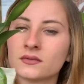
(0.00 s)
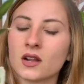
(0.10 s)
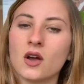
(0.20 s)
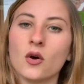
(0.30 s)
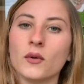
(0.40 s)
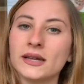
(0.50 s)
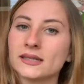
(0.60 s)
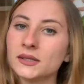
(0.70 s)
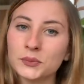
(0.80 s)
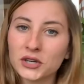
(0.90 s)
Always
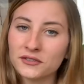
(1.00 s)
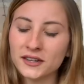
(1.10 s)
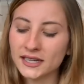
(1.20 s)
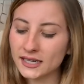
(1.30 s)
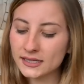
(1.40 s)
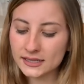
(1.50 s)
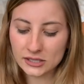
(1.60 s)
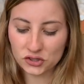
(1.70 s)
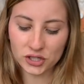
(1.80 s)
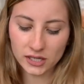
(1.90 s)
in perfect
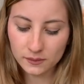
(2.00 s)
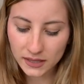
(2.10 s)
condition,